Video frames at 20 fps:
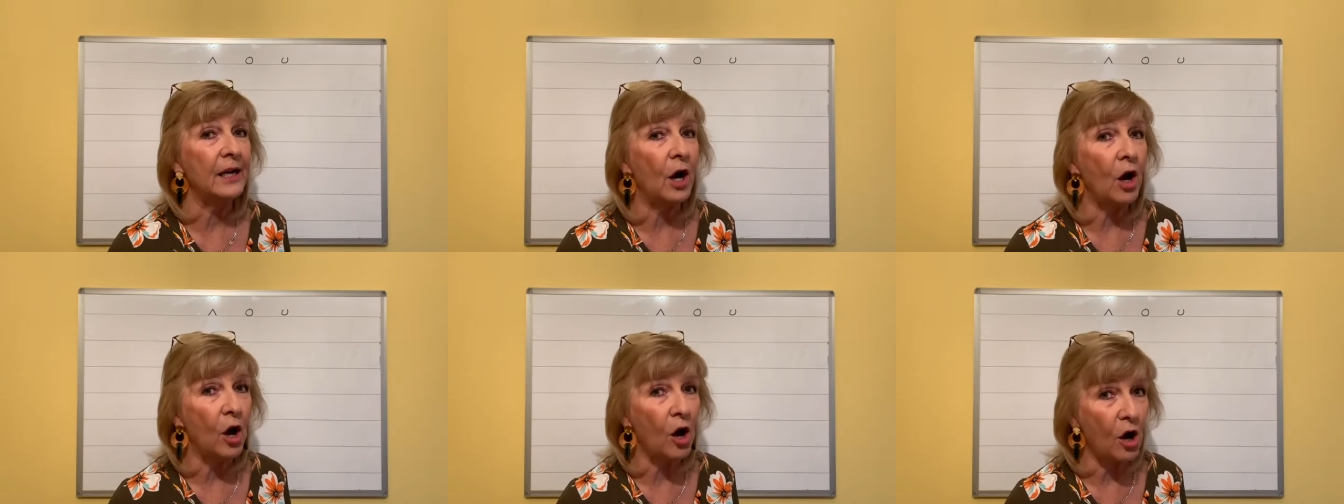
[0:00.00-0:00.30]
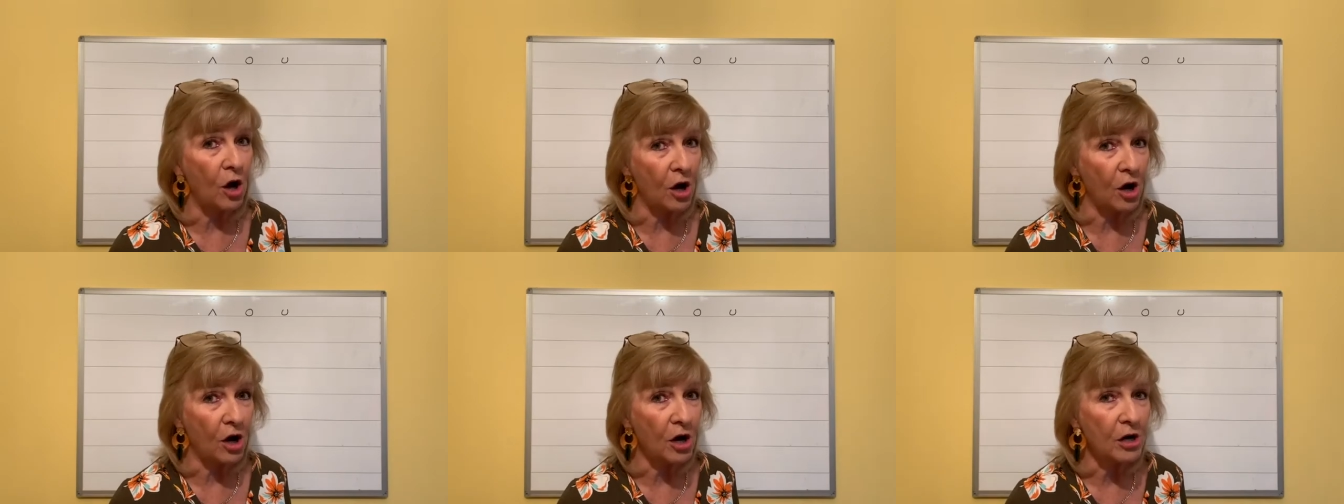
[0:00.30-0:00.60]

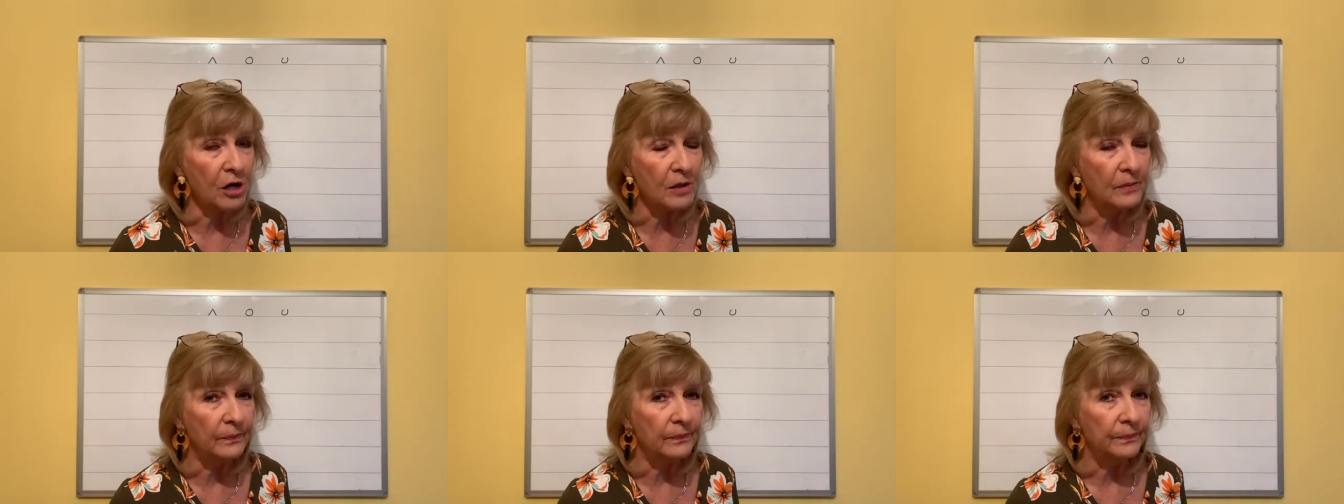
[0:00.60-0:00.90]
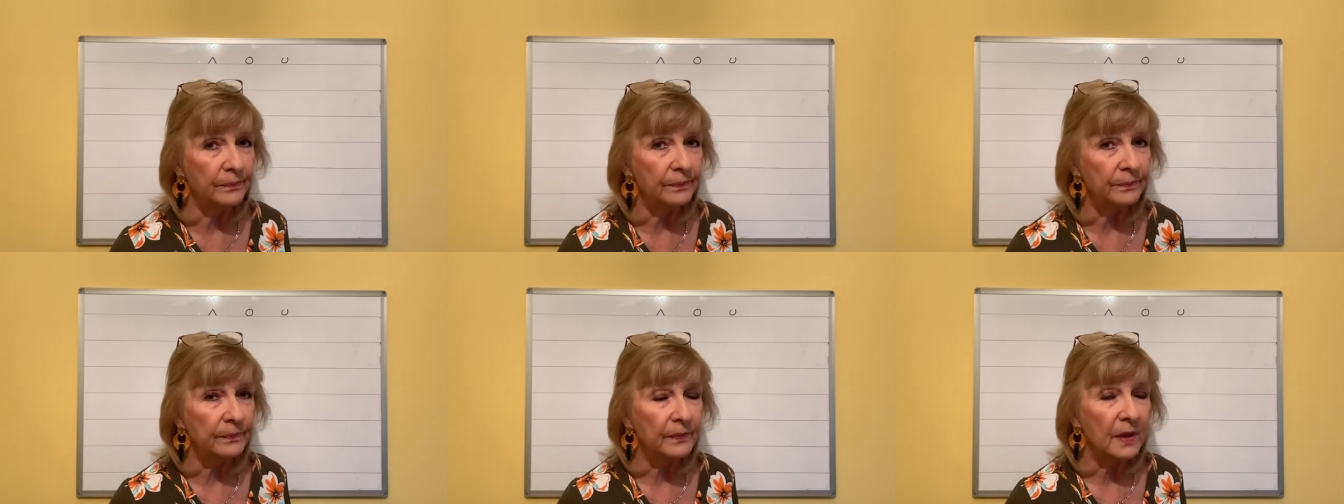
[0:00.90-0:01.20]
R,
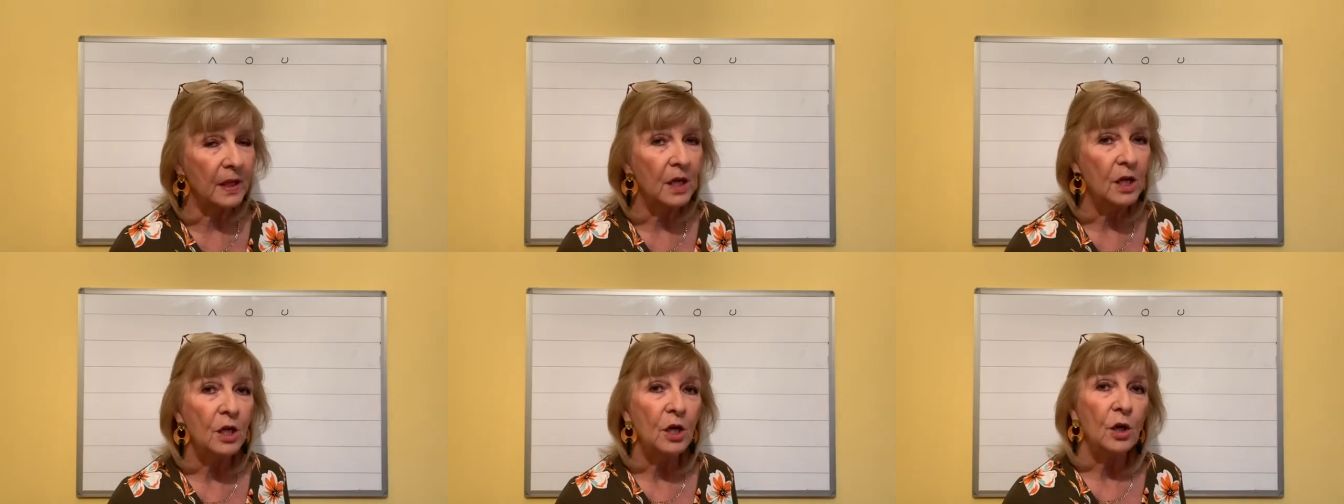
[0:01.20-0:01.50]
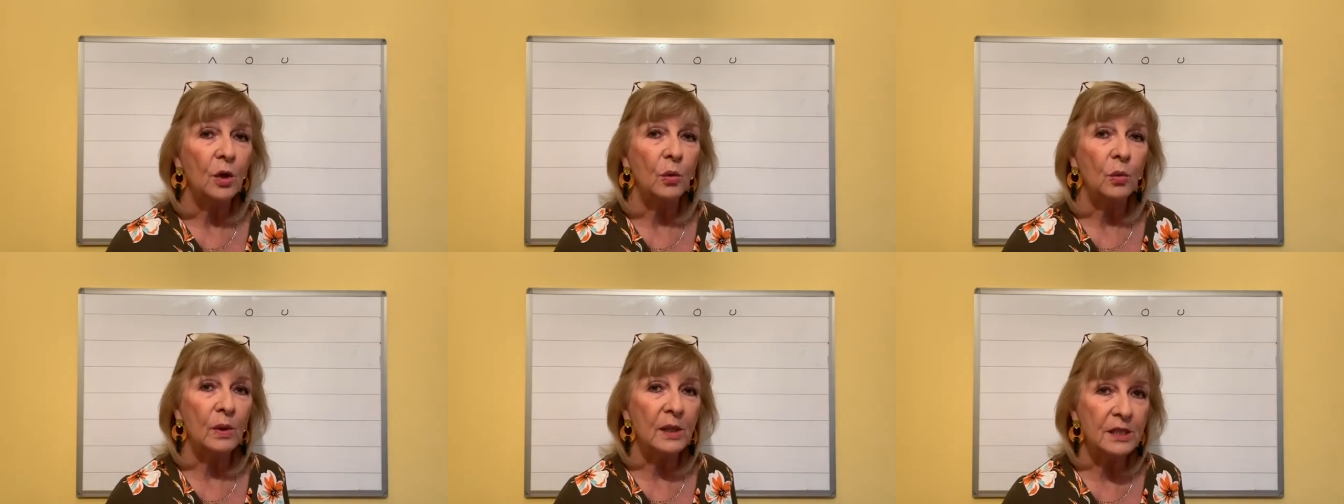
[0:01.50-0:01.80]

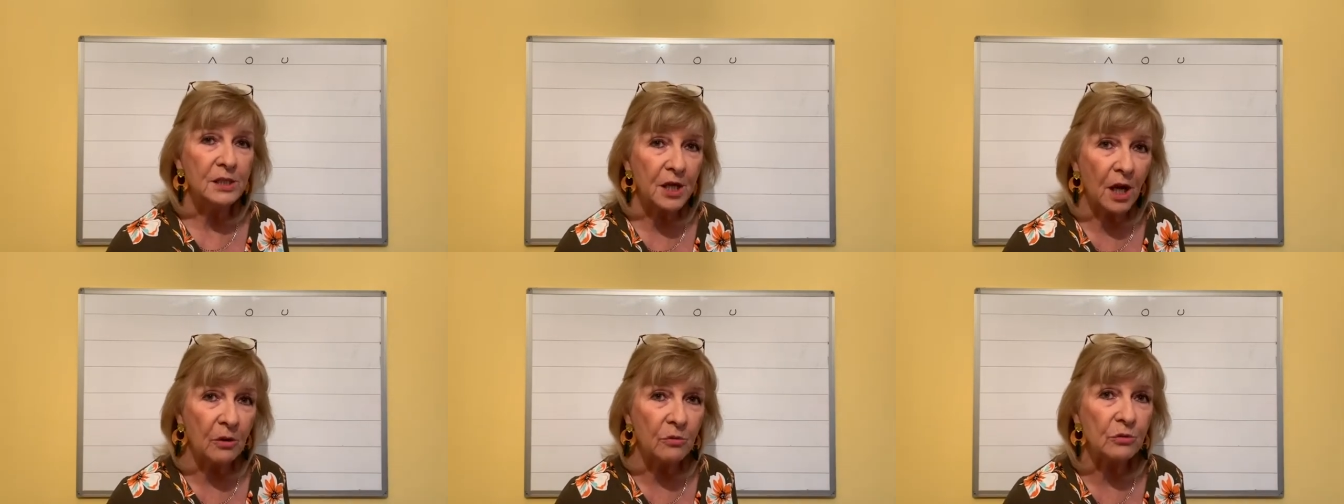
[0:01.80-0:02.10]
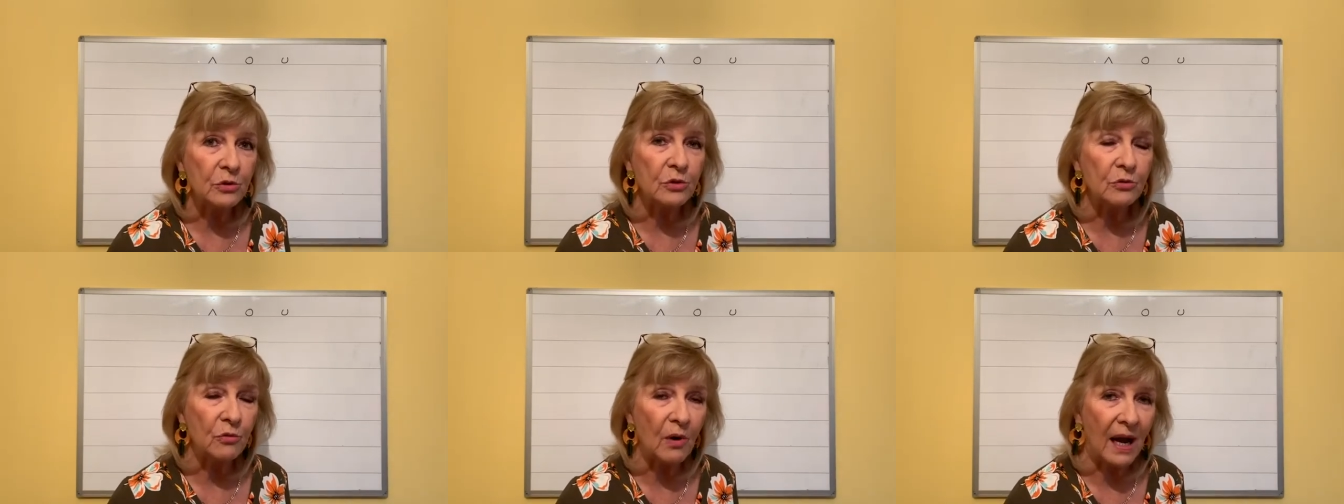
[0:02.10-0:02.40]
we
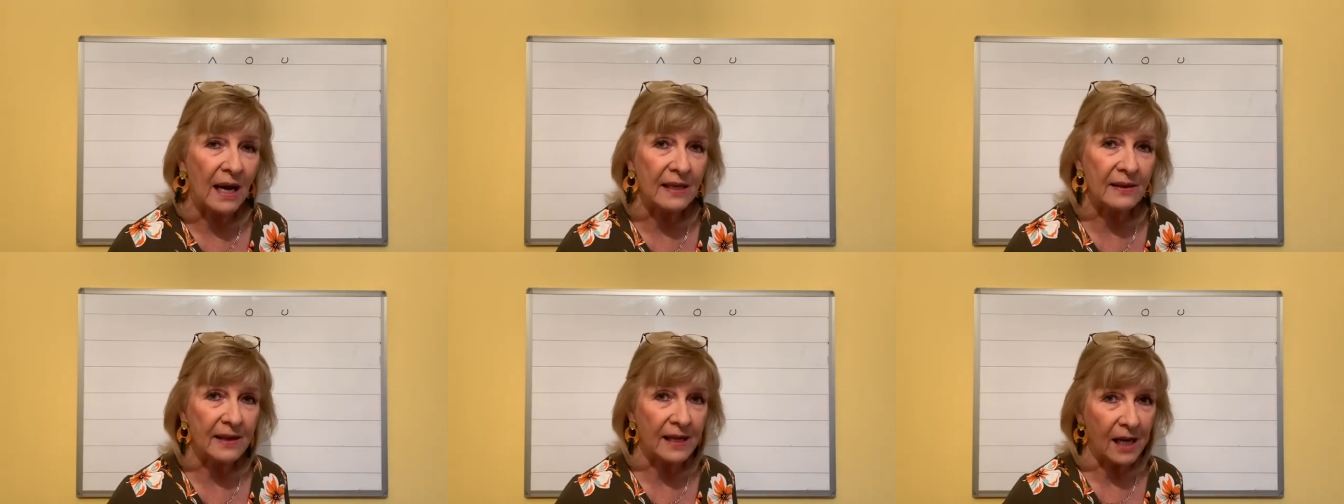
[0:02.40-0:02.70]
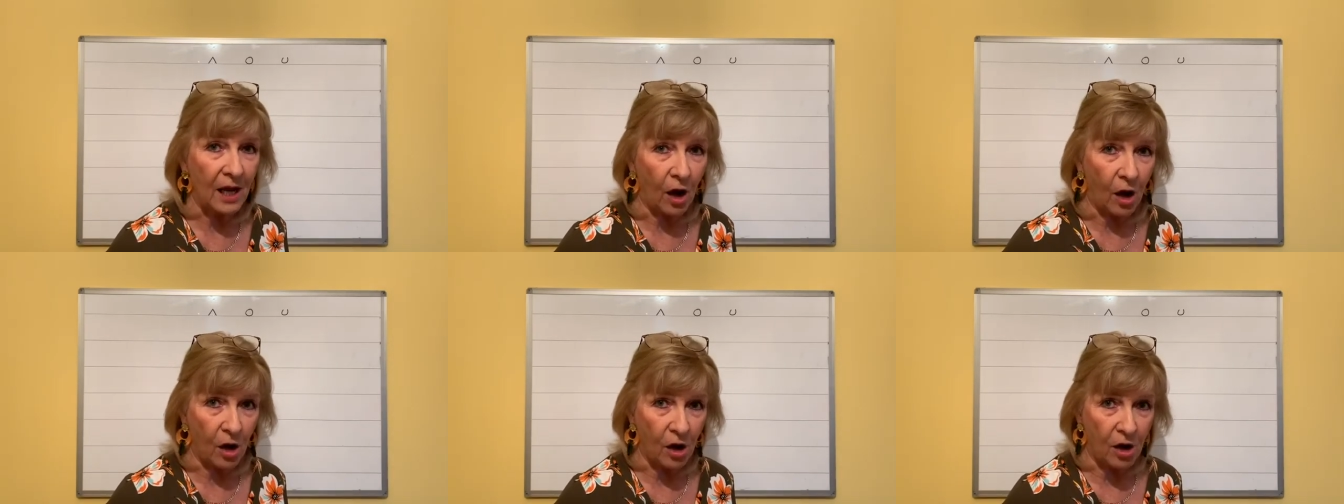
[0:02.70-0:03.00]
don't write the
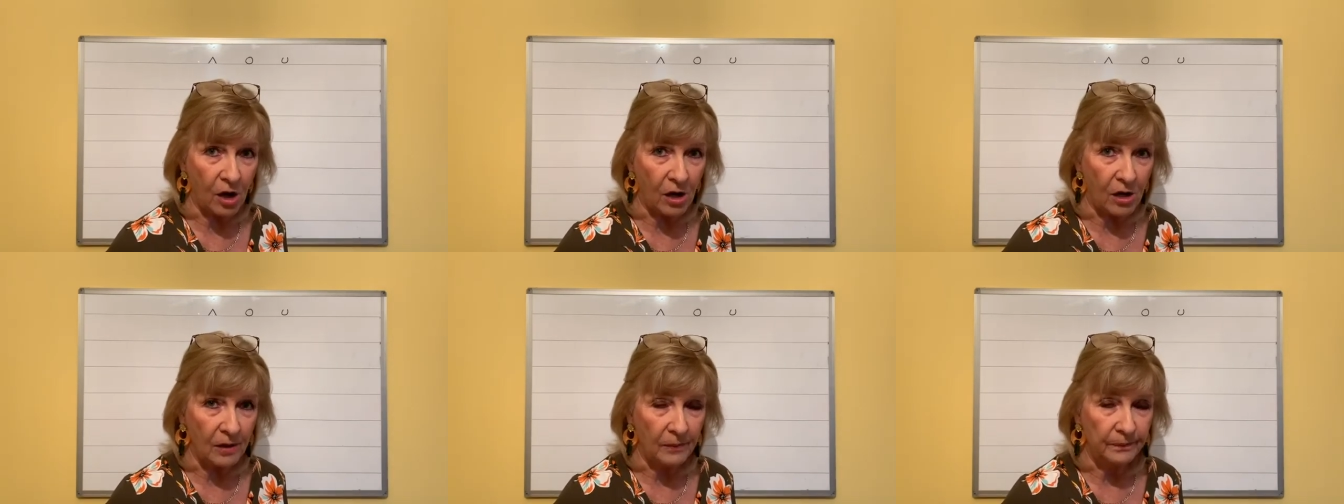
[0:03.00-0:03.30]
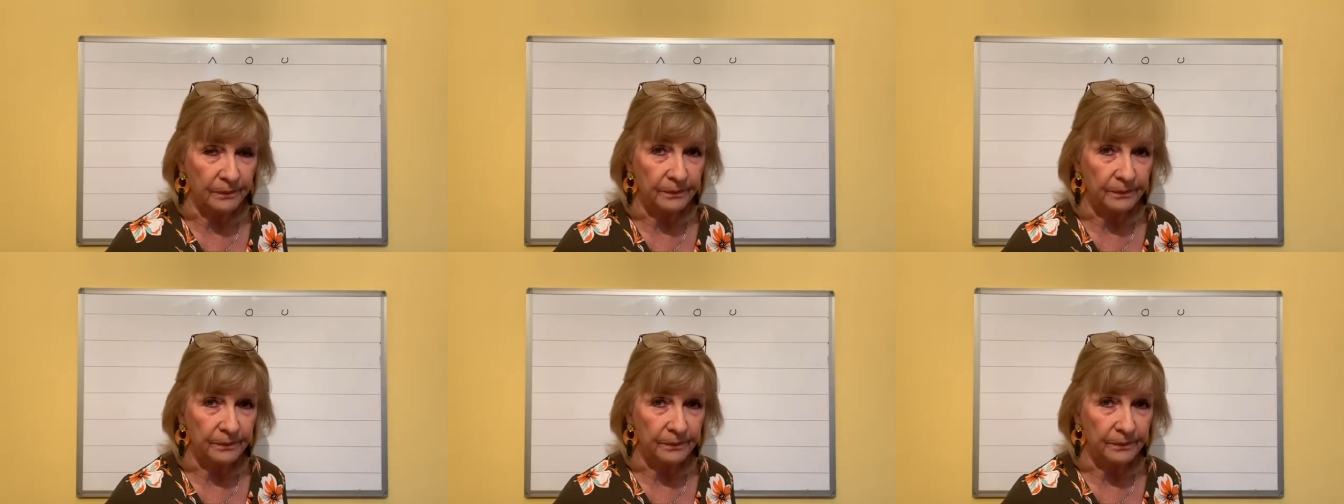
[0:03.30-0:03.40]
R.